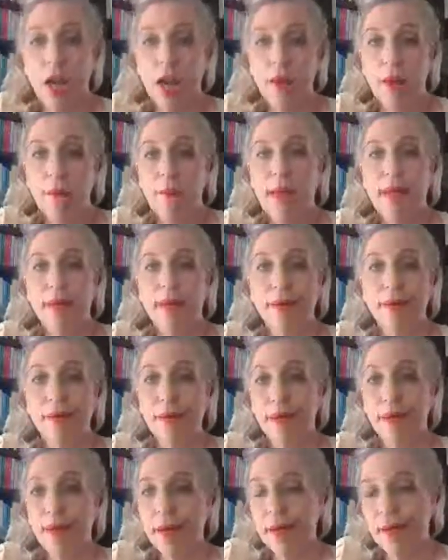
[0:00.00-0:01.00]
Make it
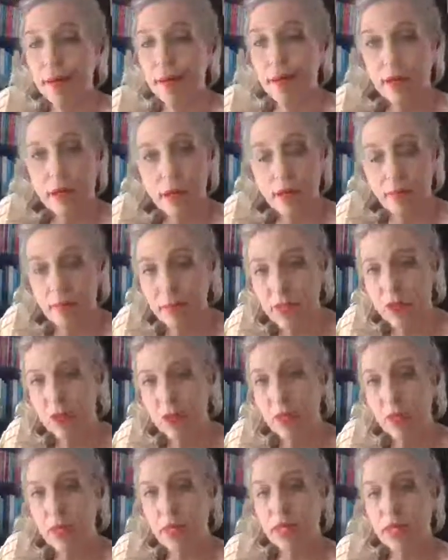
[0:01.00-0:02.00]
a
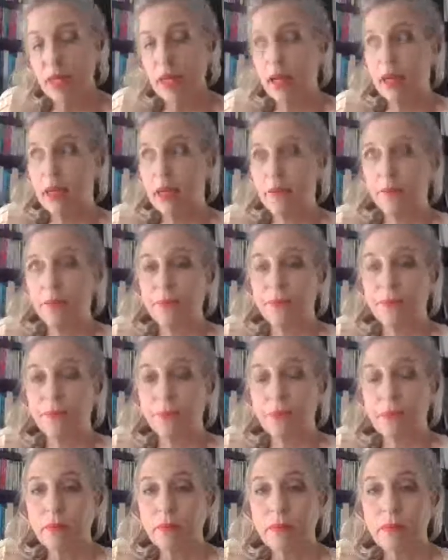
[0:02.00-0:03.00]
mystery.
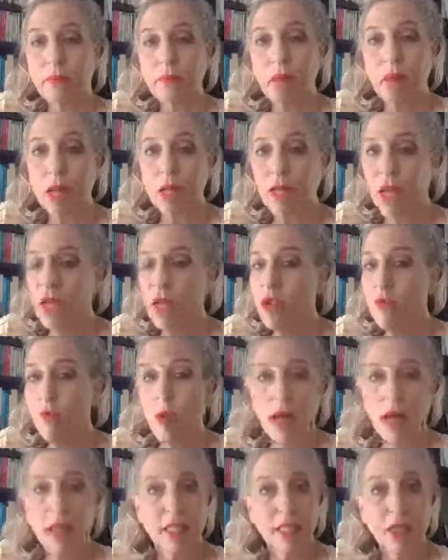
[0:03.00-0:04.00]
Can
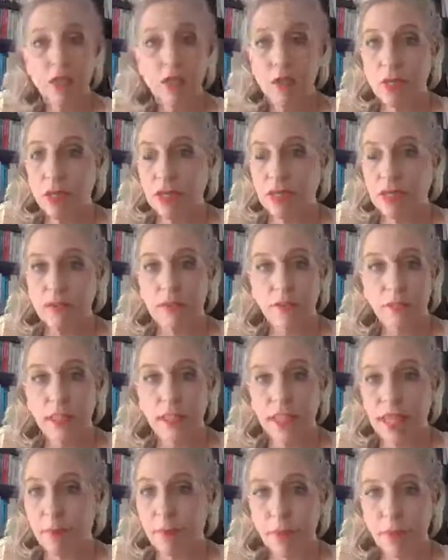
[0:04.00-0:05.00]
you write in a
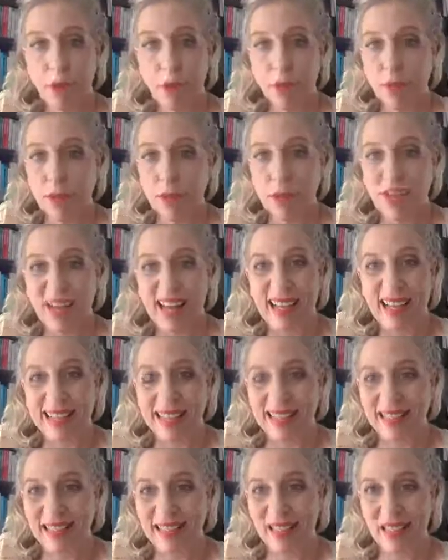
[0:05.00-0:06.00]
different subplot? We don't like
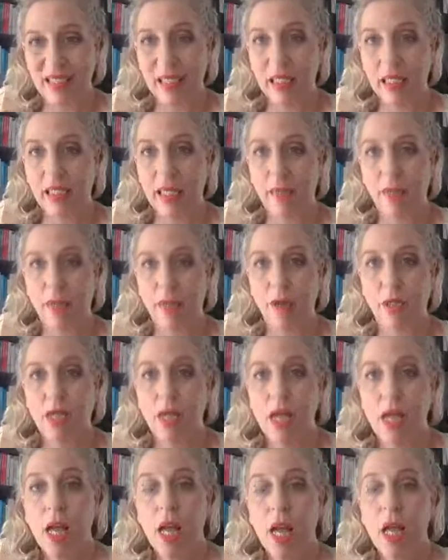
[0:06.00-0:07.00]
the existing subplot.
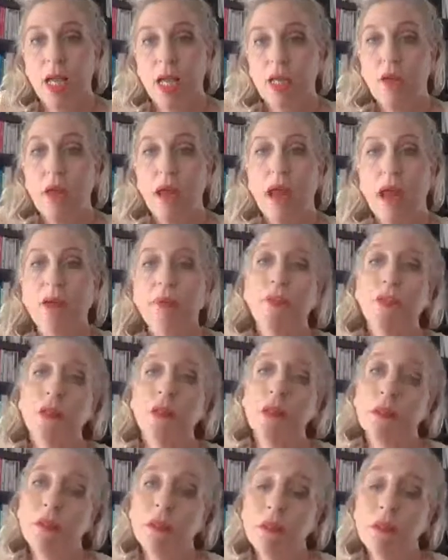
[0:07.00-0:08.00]
You have
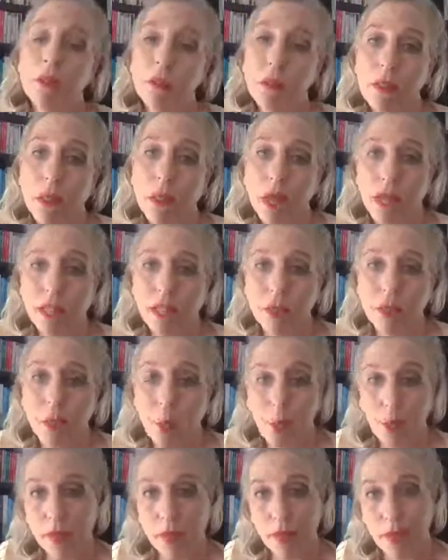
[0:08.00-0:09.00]
to, as an
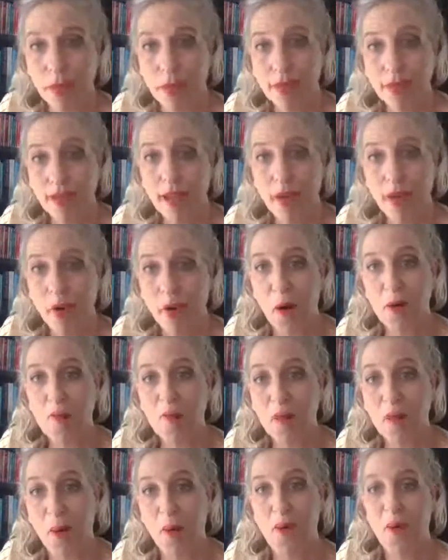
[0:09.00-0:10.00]
author, take
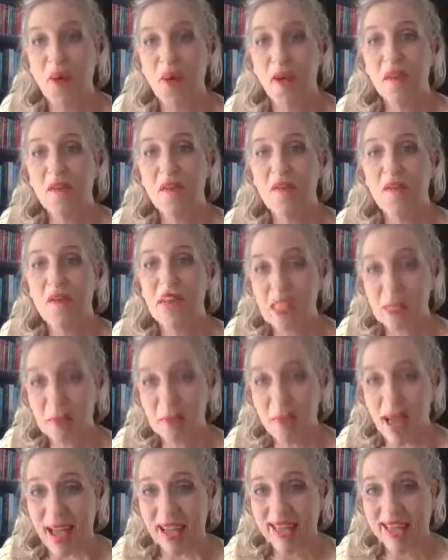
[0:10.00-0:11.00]
on board
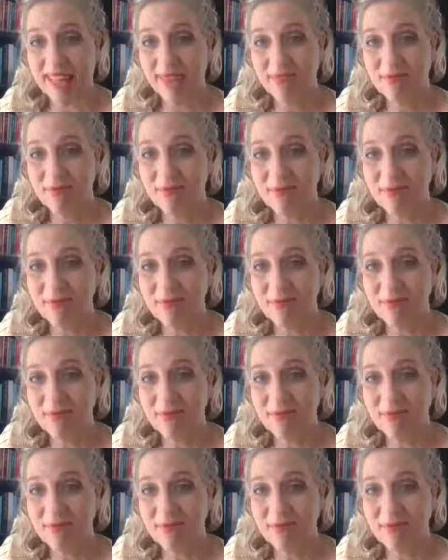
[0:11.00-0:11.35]
feedback.